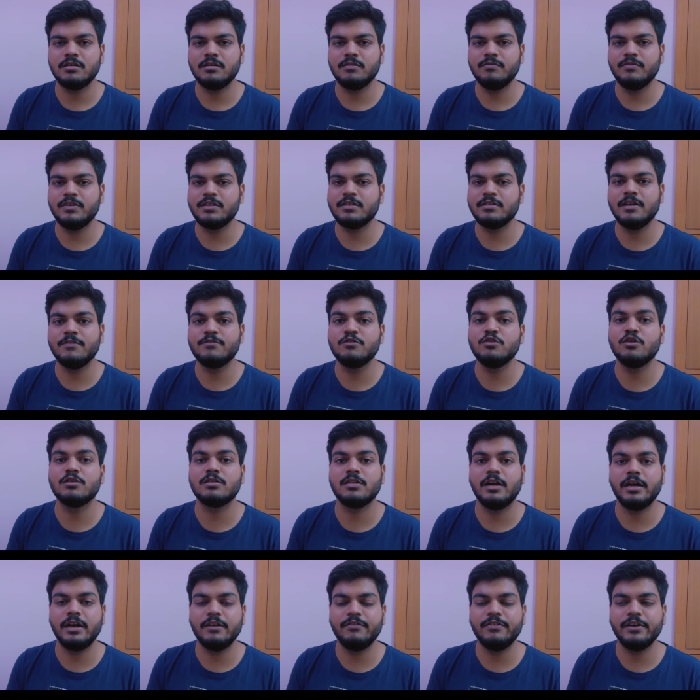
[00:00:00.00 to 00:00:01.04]
which gives you a
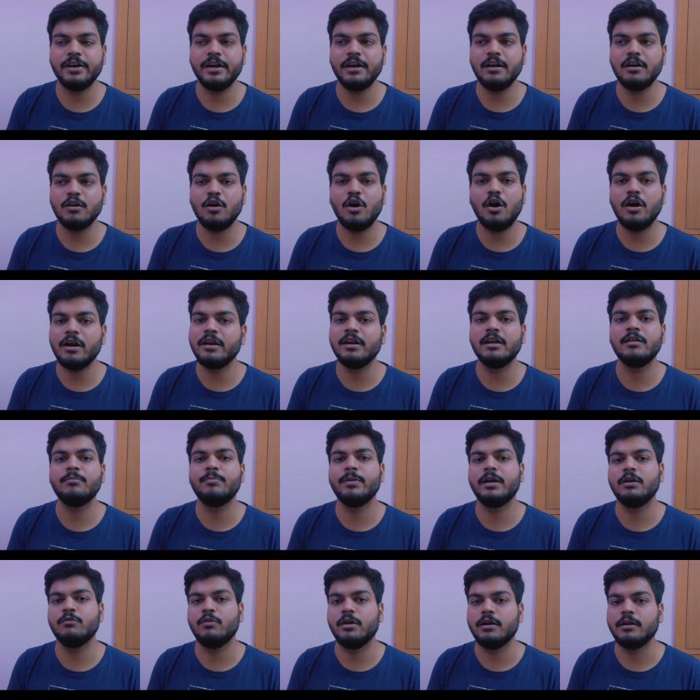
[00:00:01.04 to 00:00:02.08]
certificate, or an
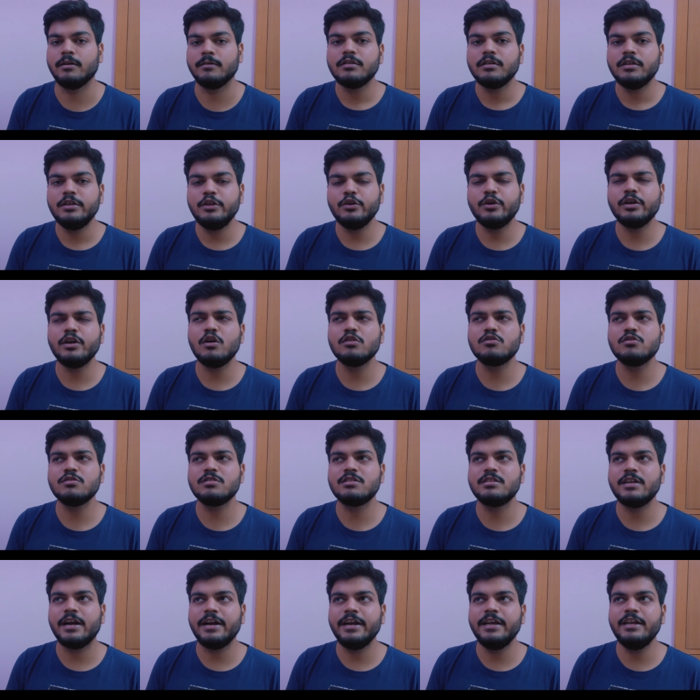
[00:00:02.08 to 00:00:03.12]
unpaid one. You can also
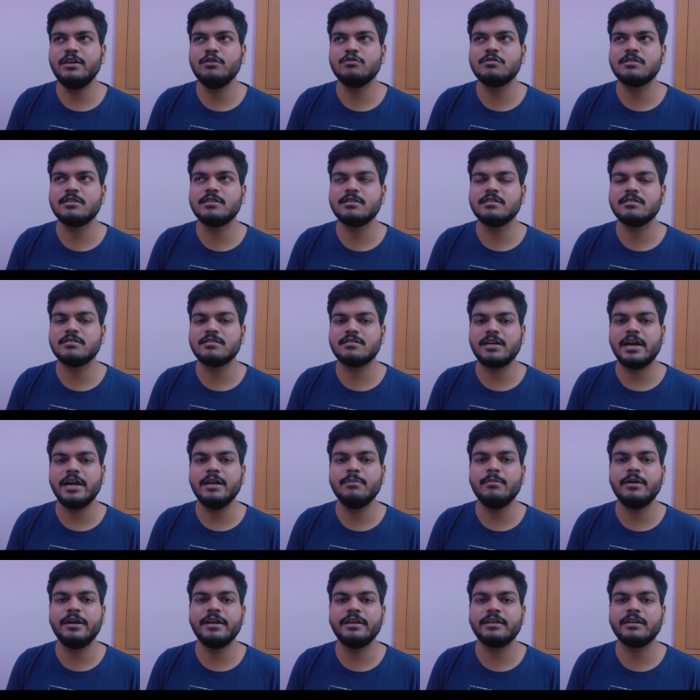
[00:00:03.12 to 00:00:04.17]
study using study
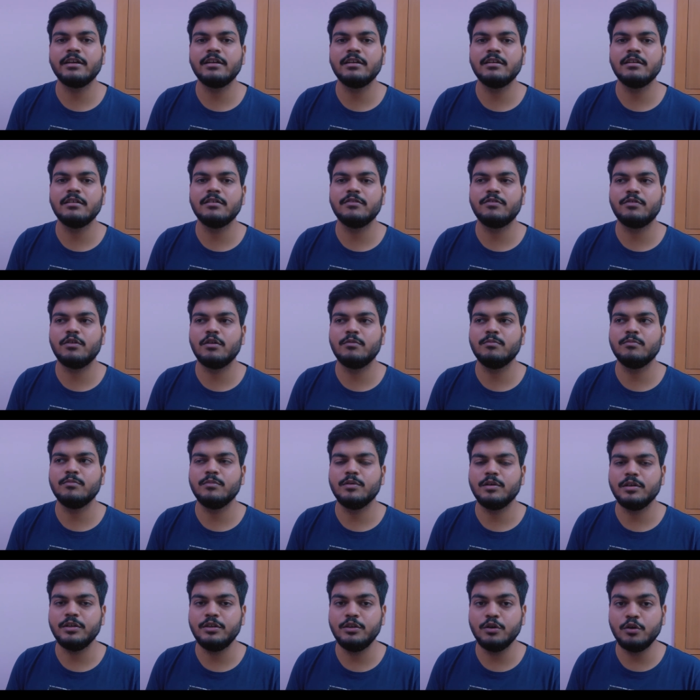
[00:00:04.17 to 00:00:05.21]
material from
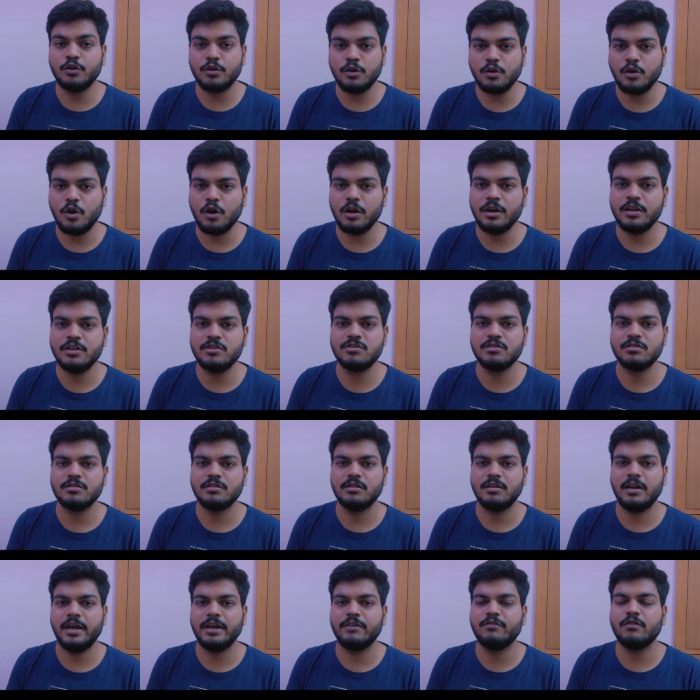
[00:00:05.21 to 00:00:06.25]
your college,
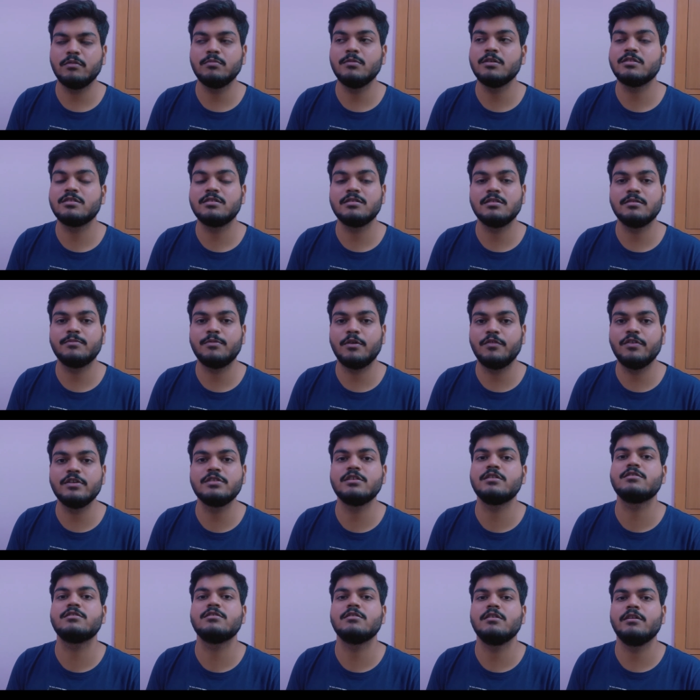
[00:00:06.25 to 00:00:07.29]
like from the
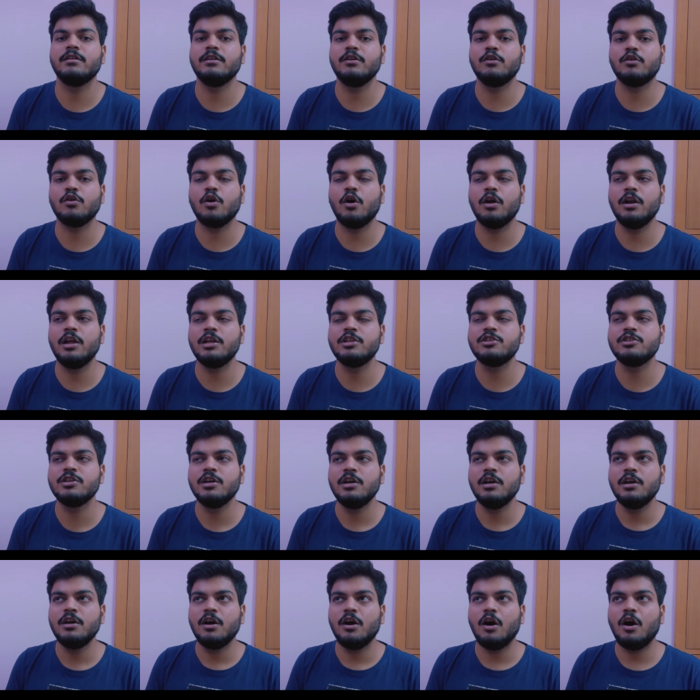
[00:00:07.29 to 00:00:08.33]
professors in your college
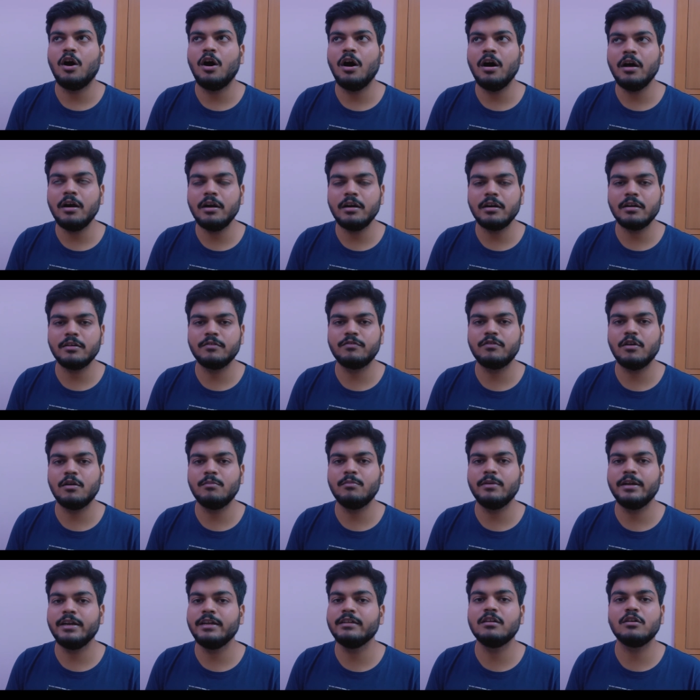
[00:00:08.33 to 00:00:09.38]
or from
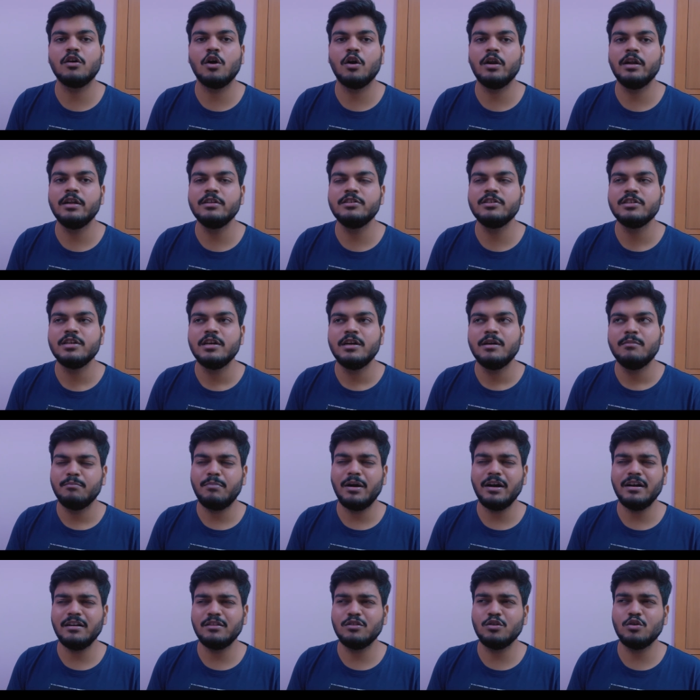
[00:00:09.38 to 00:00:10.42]
any other college,
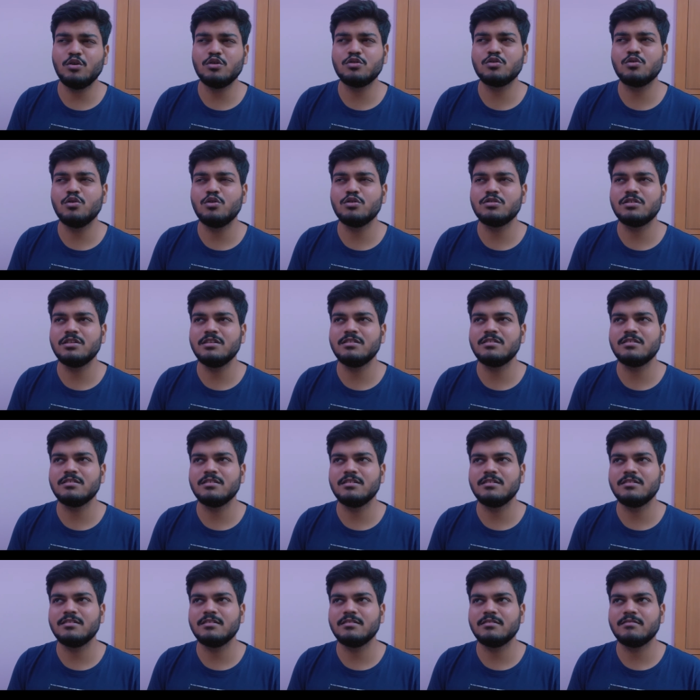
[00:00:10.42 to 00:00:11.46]
but those courses
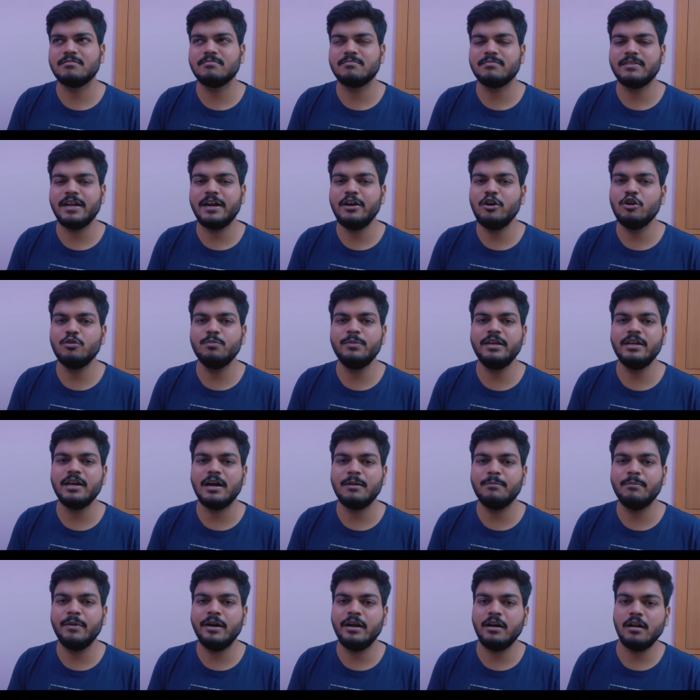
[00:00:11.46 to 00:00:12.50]
tend to be a
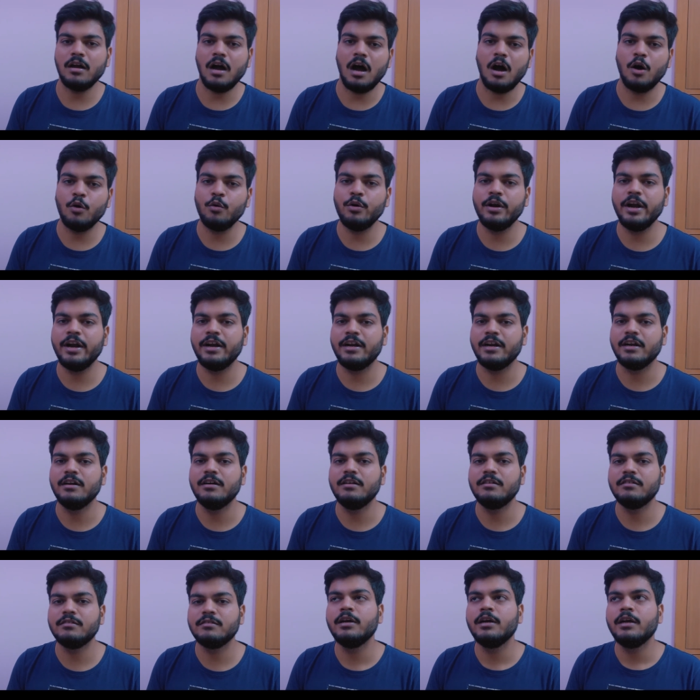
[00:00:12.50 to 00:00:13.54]
bit outdated.
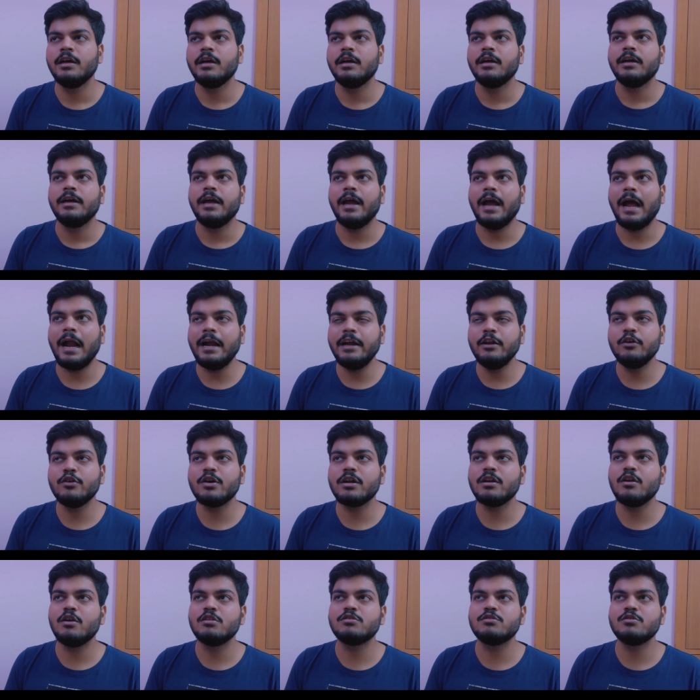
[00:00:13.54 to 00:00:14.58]
And you
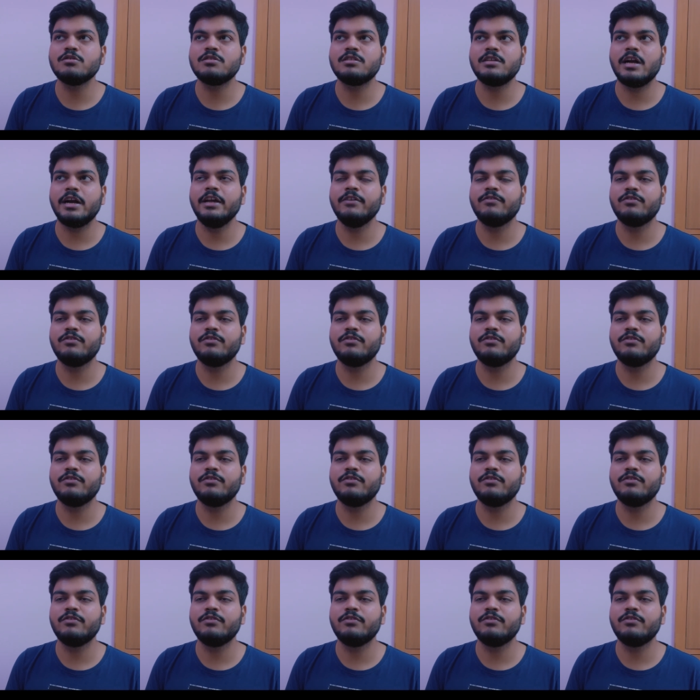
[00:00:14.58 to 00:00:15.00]
can also study